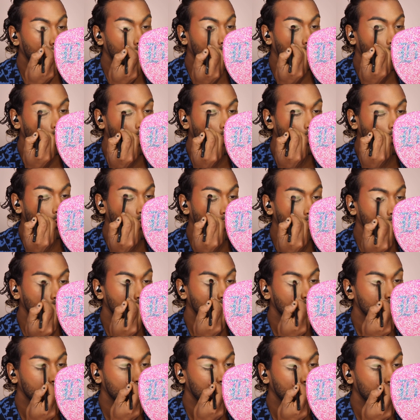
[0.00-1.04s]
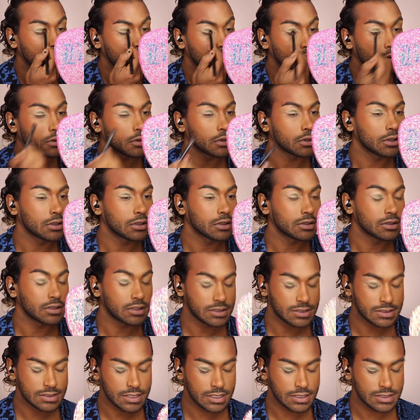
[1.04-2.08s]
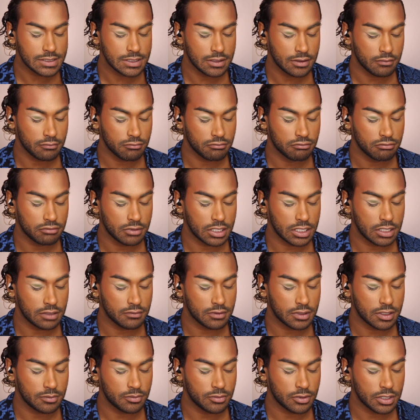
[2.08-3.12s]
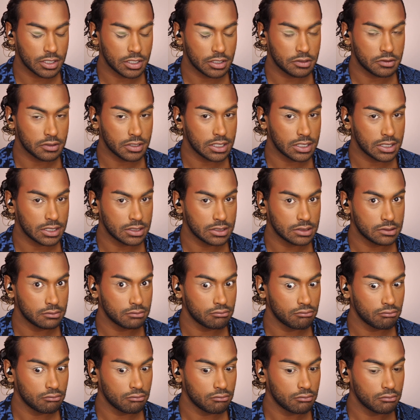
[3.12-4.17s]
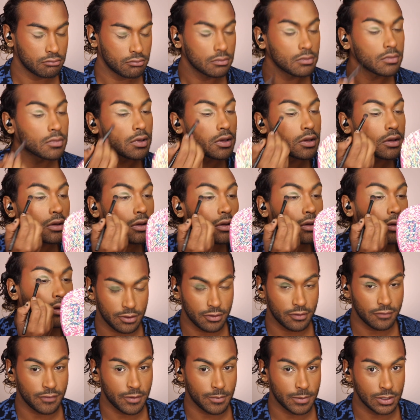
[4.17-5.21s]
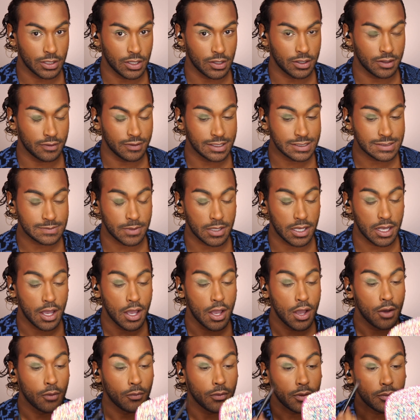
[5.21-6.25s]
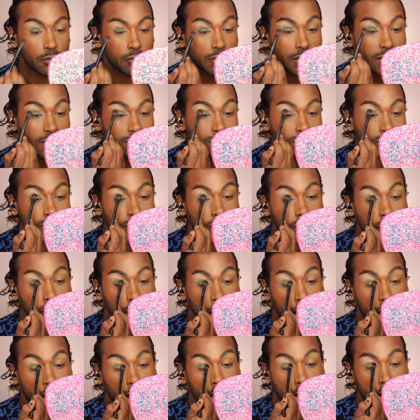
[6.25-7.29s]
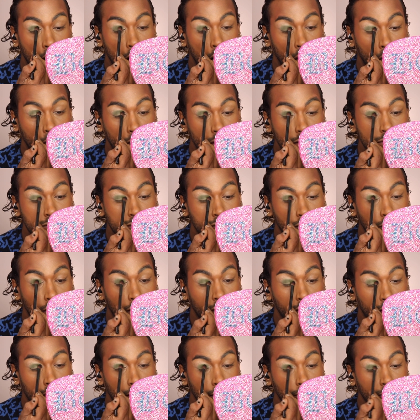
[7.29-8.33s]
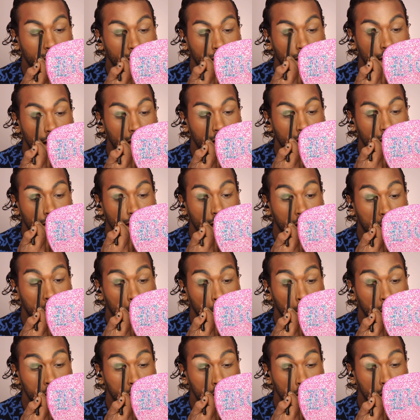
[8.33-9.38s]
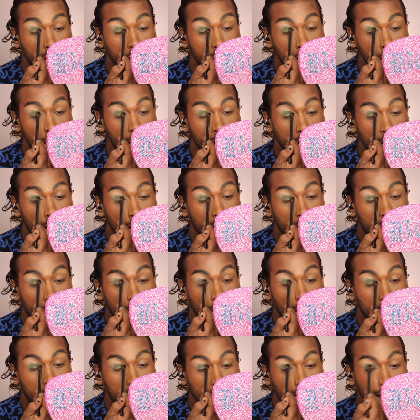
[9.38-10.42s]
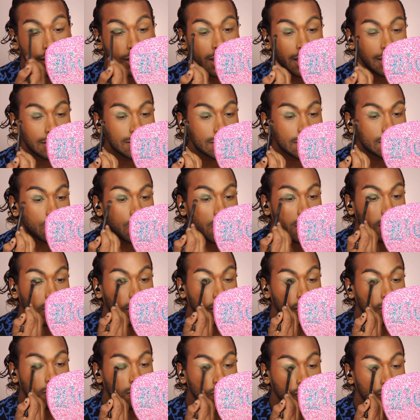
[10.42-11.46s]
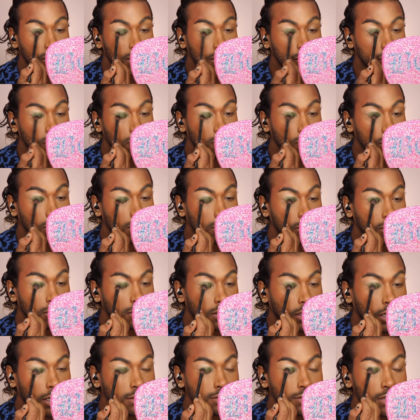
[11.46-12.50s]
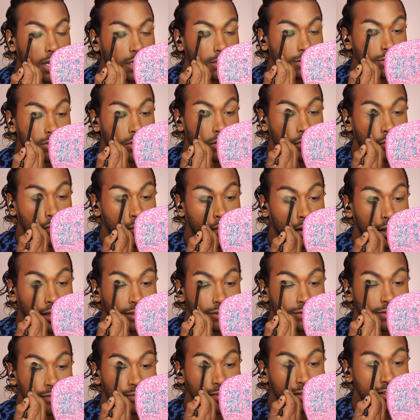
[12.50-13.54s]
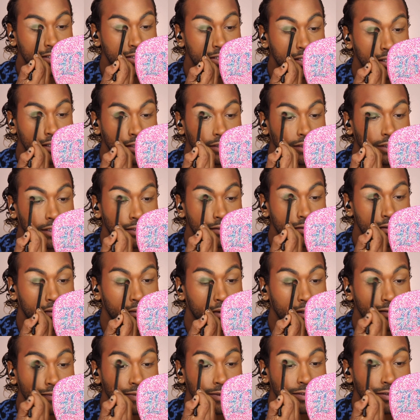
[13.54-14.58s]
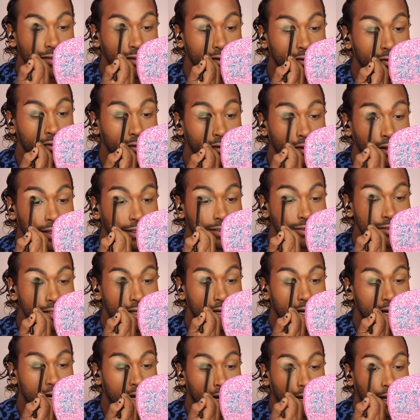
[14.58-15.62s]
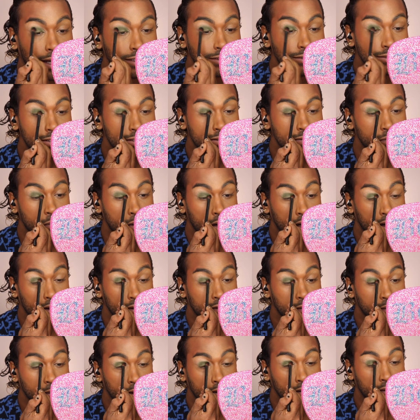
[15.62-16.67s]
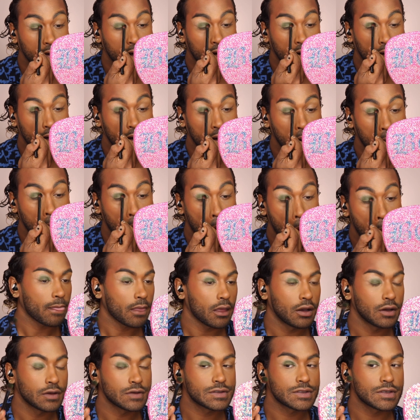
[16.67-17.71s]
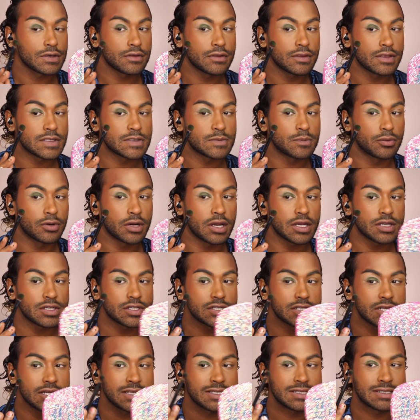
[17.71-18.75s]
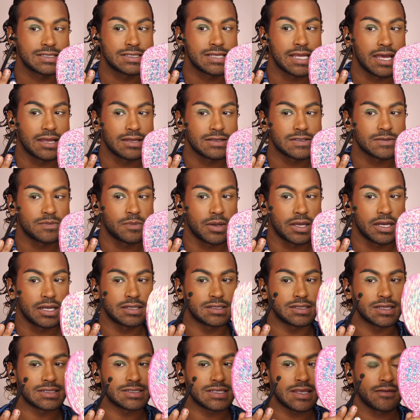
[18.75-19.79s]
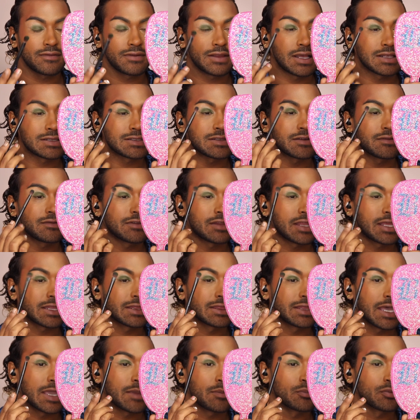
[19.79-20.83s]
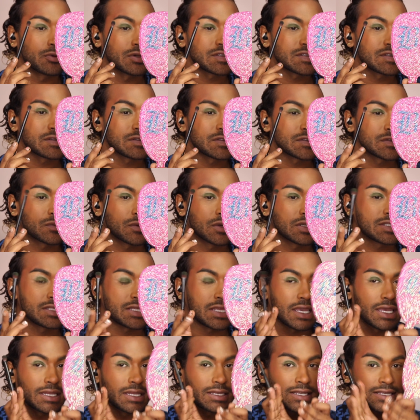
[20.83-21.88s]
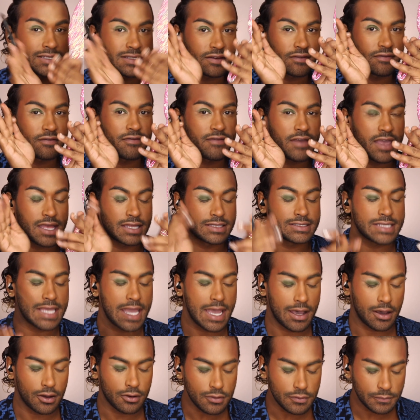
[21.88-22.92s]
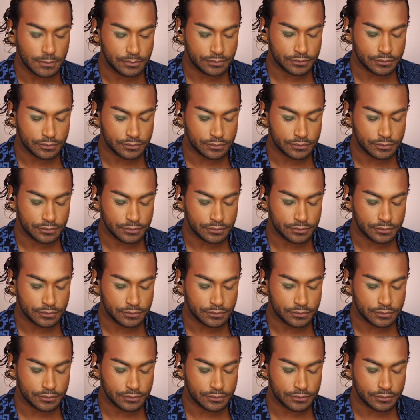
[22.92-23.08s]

Oh, this is actually a really, really pretty green. I don't know if I'm alone on this, but when brands do green, they always run them very, very blue. And I just want a green green. I don't want it to be teal. I don't want it to be turquoise. I just want it to be green. Also, this brush is dense, but it does have lots of like light bristles towards the end because it fans out.